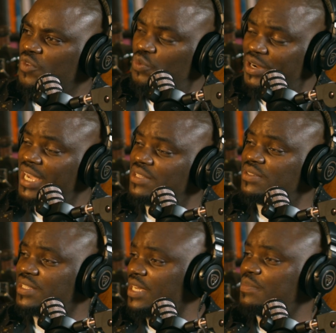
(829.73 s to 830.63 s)
with regard to
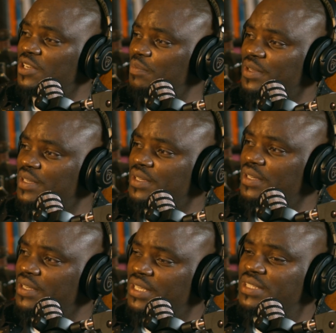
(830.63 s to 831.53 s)
the same topic.
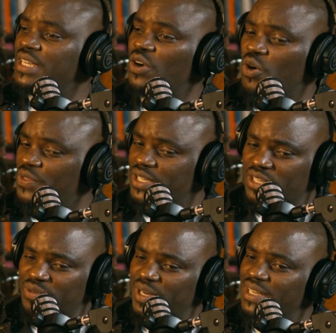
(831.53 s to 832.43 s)
They say all things
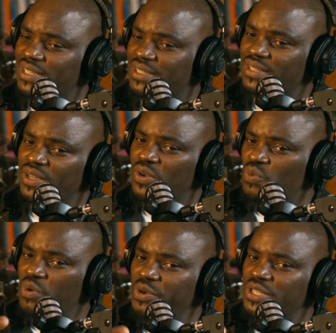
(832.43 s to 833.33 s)
are related.
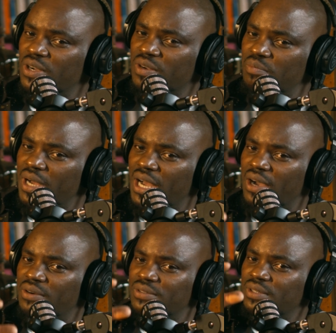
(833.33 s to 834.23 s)
When we talk
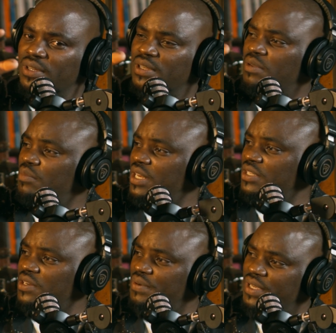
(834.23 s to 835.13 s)
about the
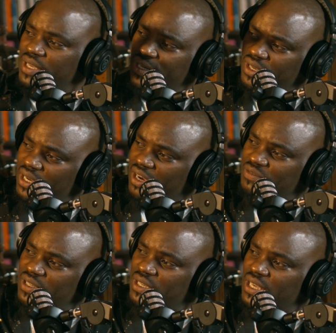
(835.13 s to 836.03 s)
military
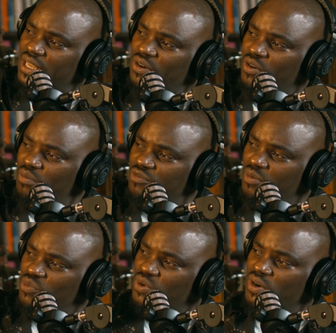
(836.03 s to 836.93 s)
after they get home
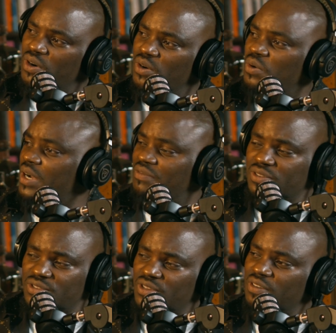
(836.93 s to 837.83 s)
from war or after
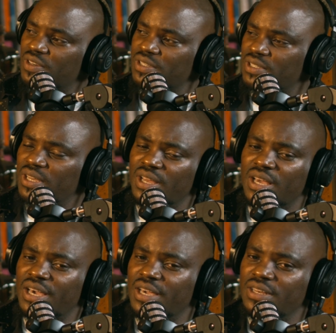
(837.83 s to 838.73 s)
service,
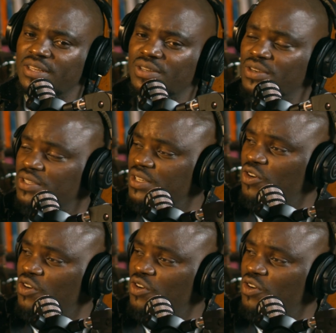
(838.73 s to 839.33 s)
and the nursing